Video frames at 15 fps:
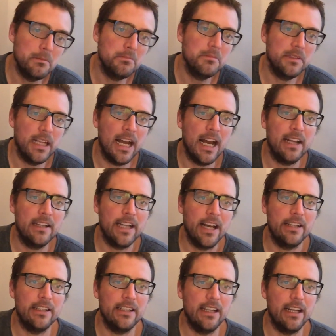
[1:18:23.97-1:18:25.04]
Yeah,
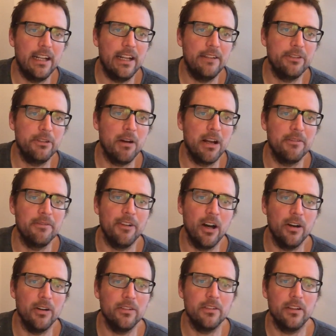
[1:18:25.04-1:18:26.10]
that if you want to
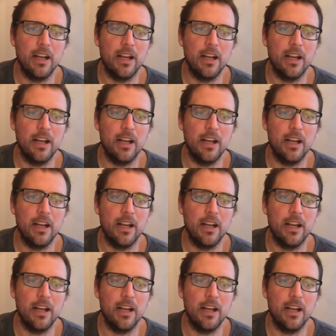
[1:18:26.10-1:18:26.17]
vote.